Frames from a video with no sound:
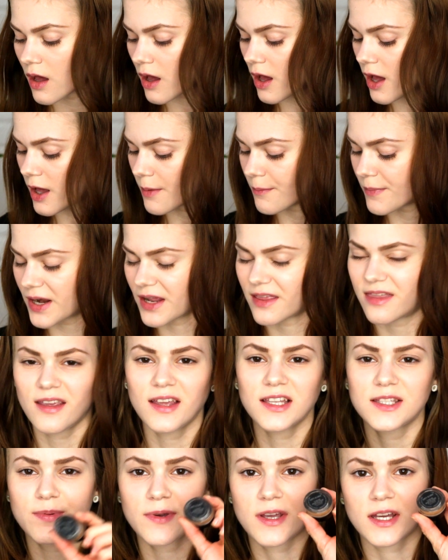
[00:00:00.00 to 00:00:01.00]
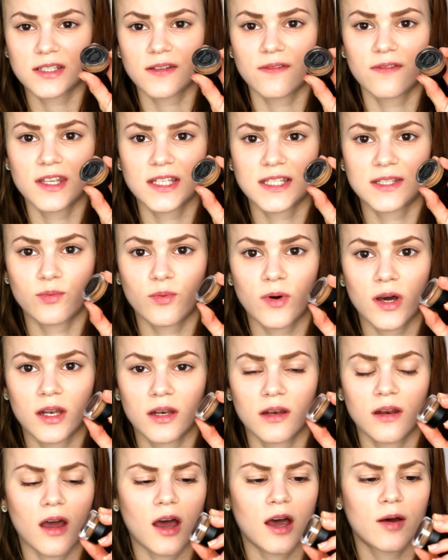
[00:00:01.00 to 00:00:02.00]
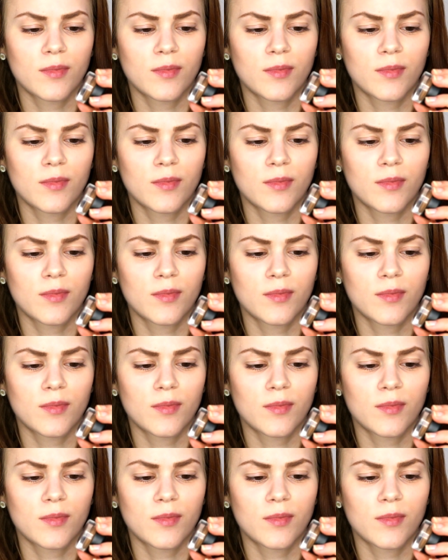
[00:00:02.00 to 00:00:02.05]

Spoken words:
but I think it's because of this one.